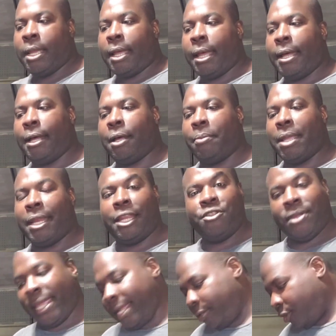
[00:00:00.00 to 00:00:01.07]
and then you
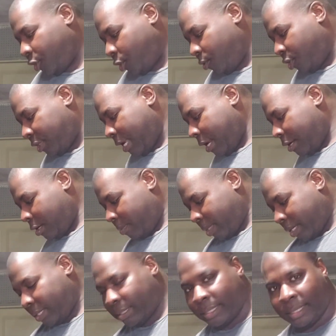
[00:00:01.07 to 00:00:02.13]
can't scooch down in it
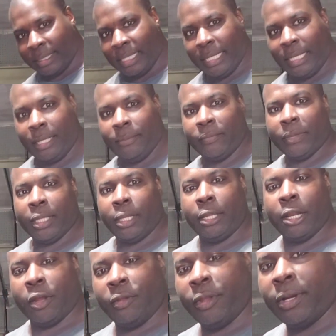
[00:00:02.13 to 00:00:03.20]
because the seat.
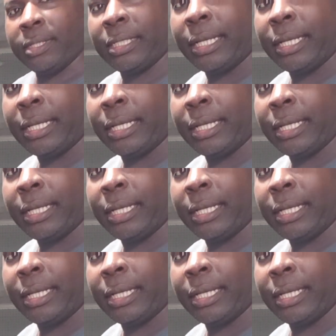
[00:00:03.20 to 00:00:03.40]
There's